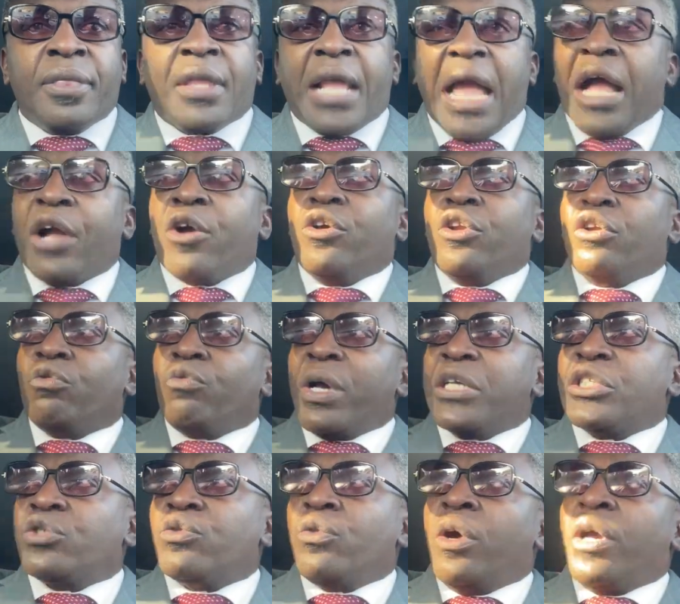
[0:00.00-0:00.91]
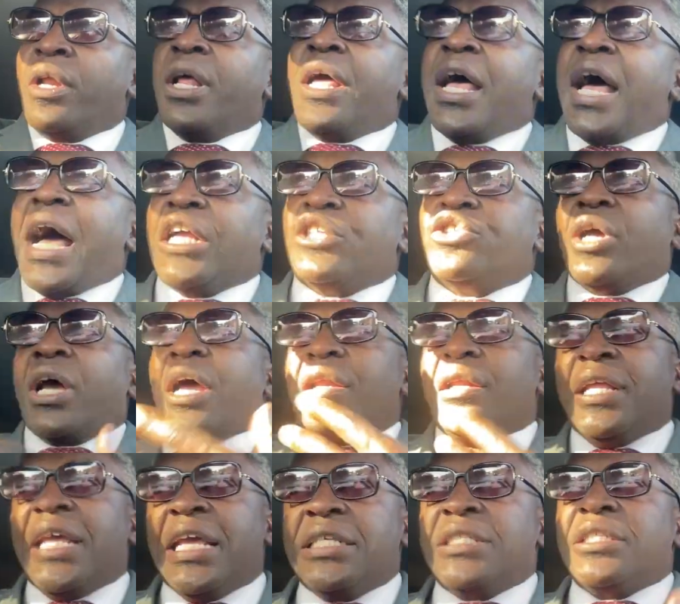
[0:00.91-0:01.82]
I go to the restaurant, I try to
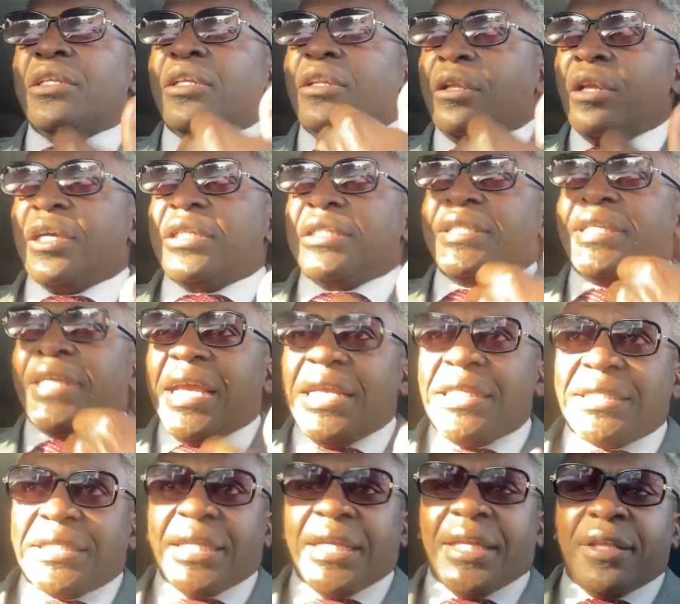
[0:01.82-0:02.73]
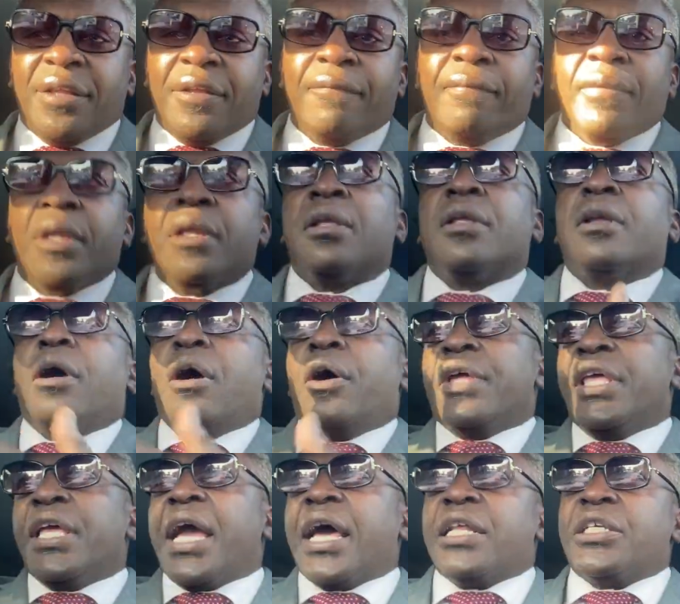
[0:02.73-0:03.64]
at least look decent. Oh,
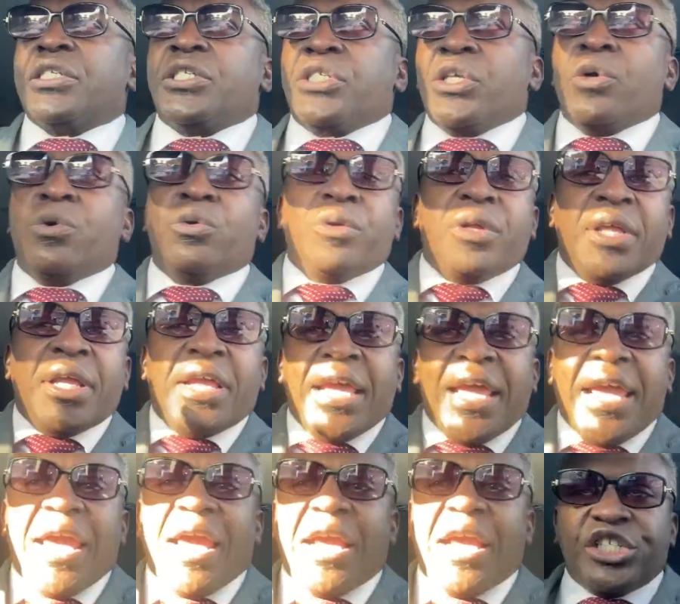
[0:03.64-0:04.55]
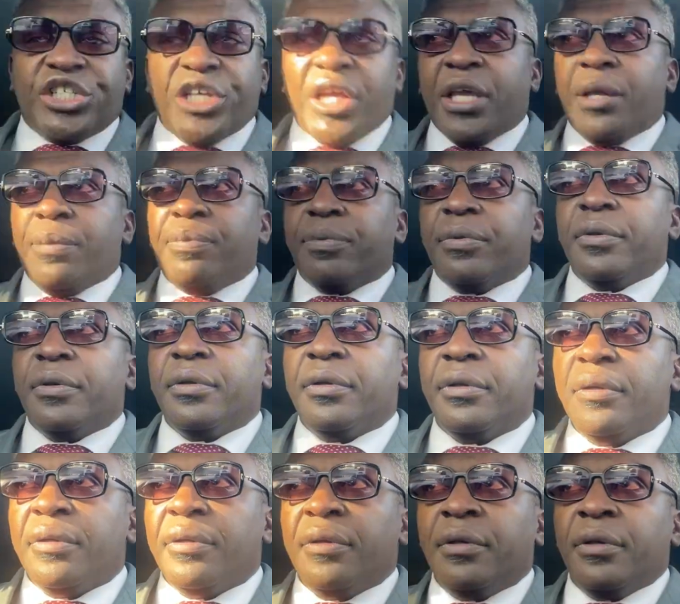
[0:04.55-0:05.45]
he got a suit. He cheap.
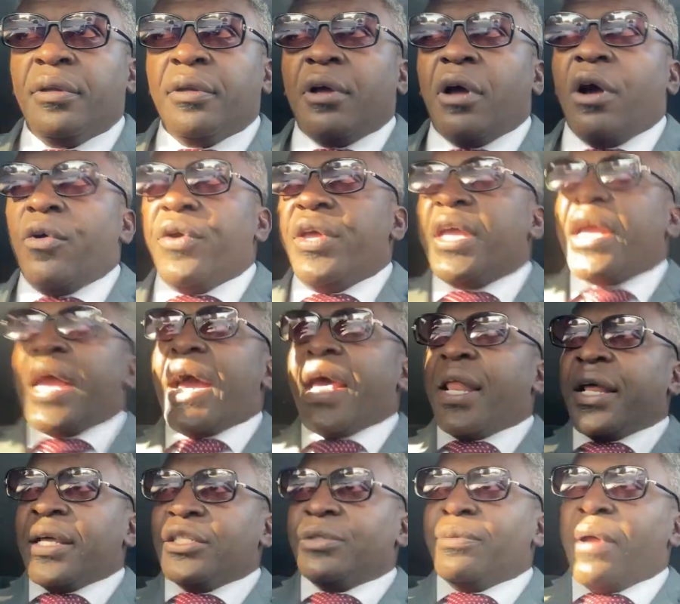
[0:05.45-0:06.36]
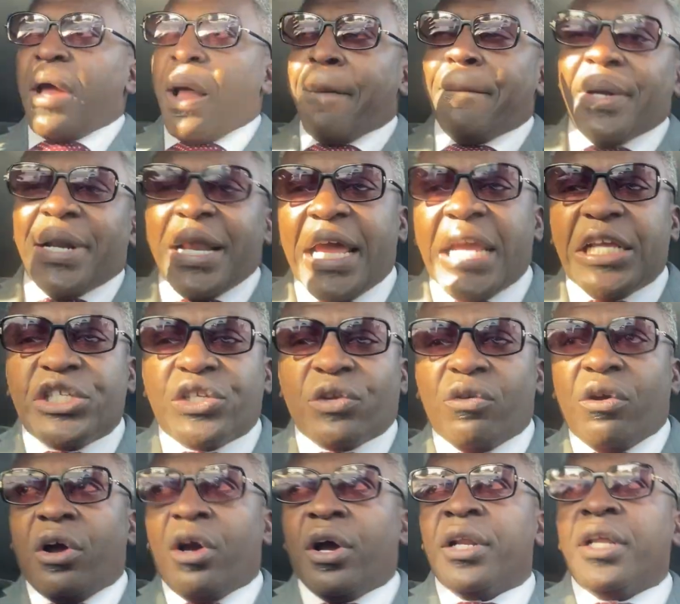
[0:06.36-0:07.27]
Oh, he got a
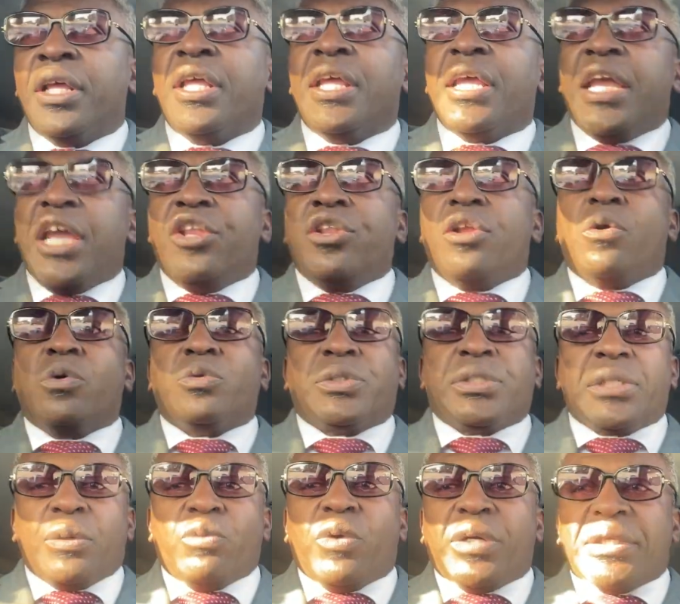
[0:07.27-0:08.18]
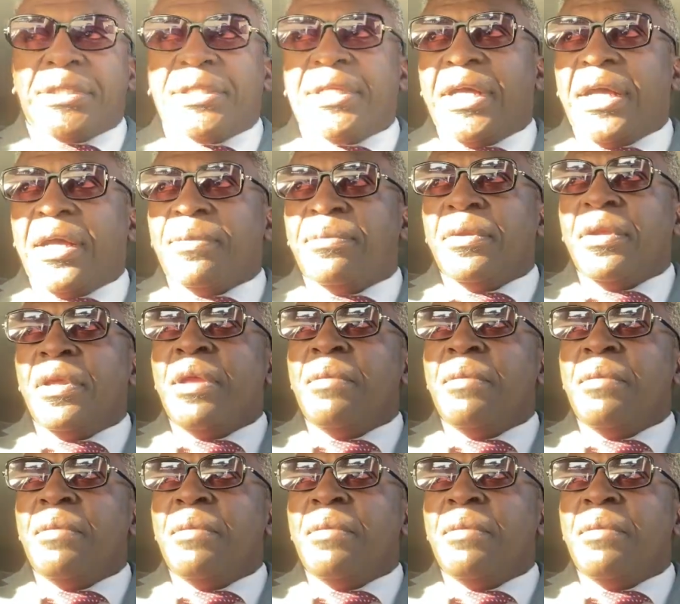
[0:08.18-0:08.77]
blazer on. He knows what's up.